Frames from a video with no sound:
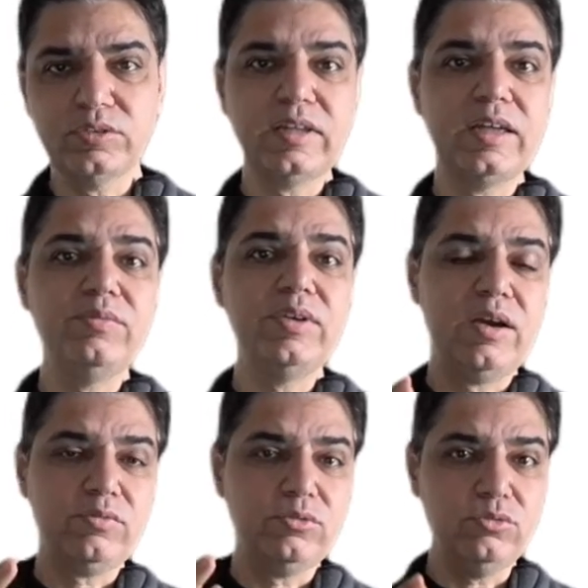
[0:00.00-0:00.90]
and we have
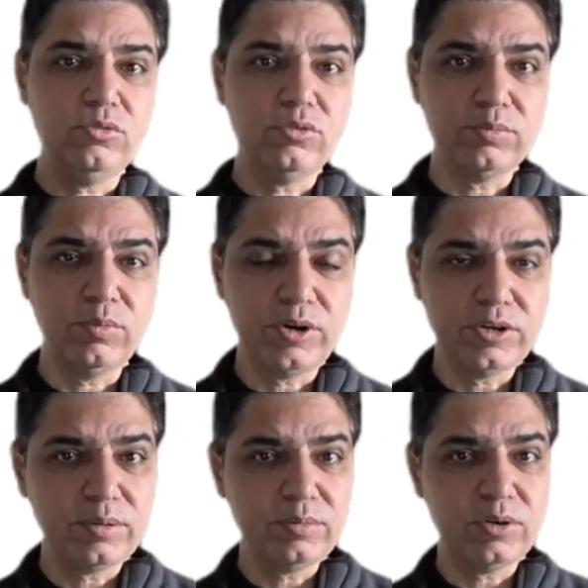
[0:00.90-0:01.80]
to do growth
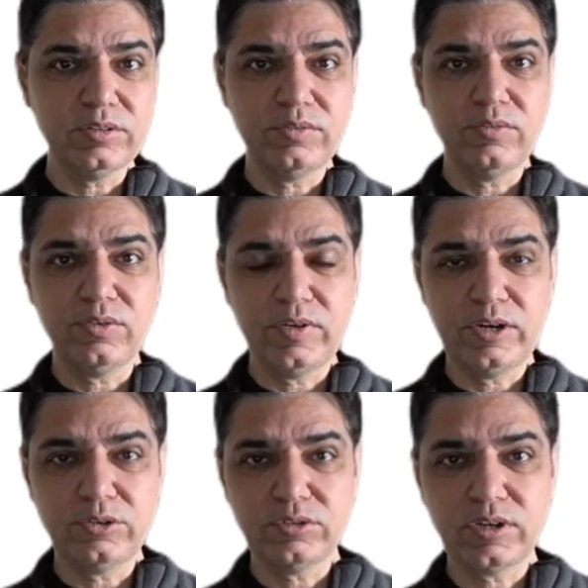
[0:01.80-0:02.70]
monitoring because they've got failure
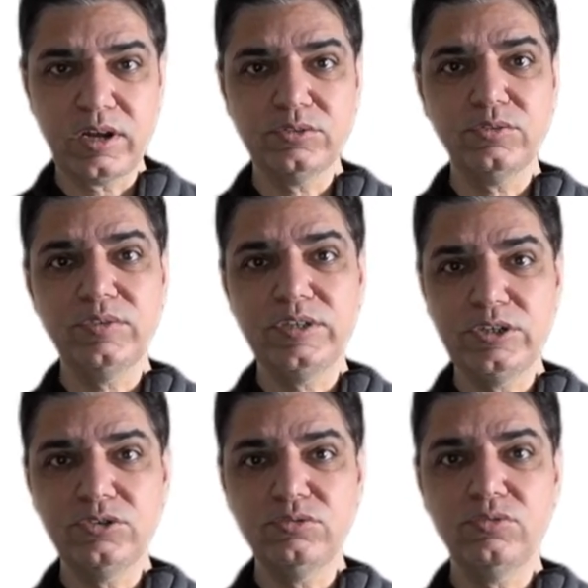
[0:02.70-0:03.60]
to thrive, so we need
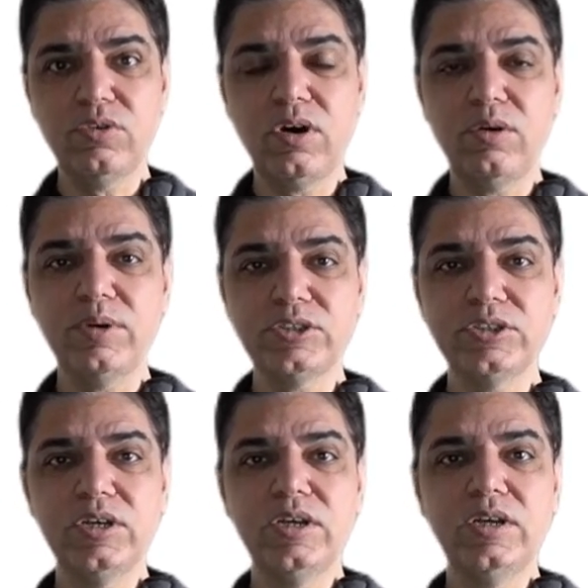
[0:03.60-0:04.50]
to know how much
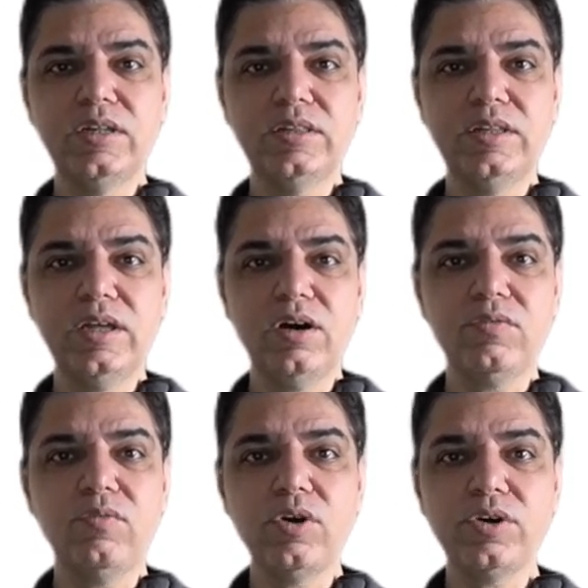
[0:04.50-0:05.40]
they are
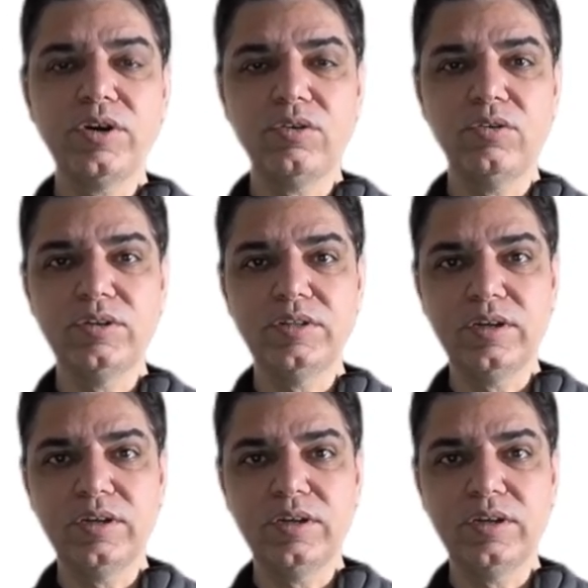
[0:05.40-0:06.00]
faltering on their